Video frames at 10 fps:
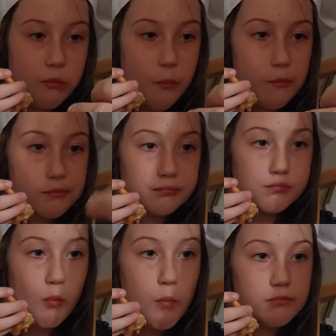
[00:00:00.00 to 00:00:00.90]
you take a bite
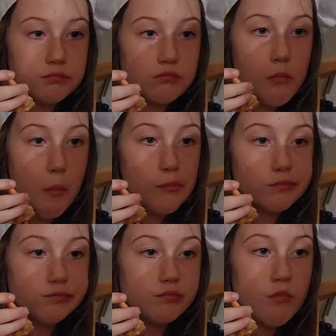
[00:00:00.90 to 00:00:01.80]
right across the bottom.
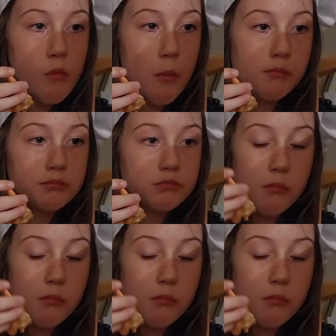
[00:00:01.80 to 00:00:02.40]
Can I have this one?